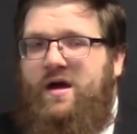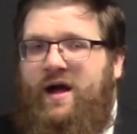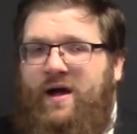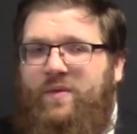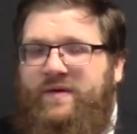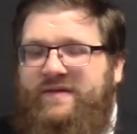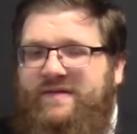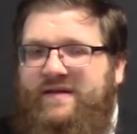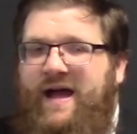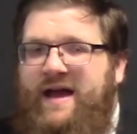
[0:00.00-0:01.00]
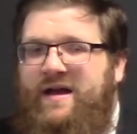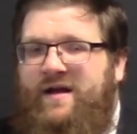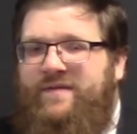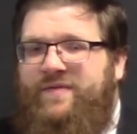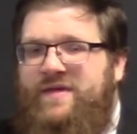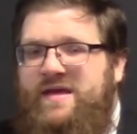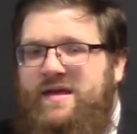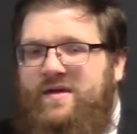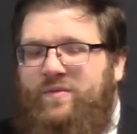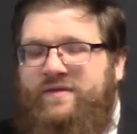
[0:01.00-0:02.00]
was a sign of
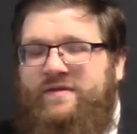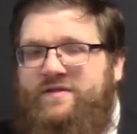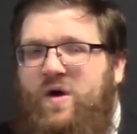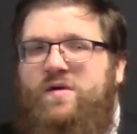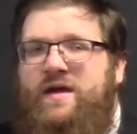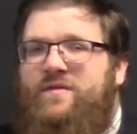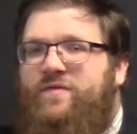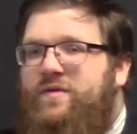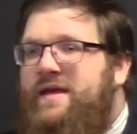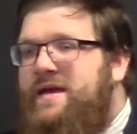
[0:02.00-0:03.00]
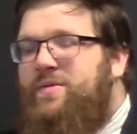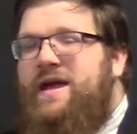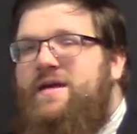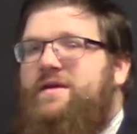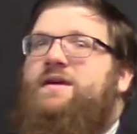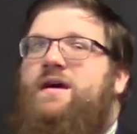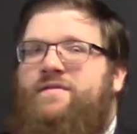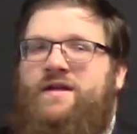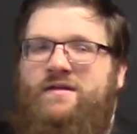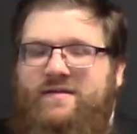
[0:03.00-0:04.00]
was a token for the Abrahamic
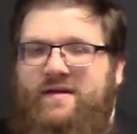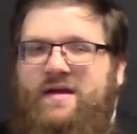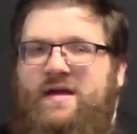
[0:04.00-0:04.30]
covenant.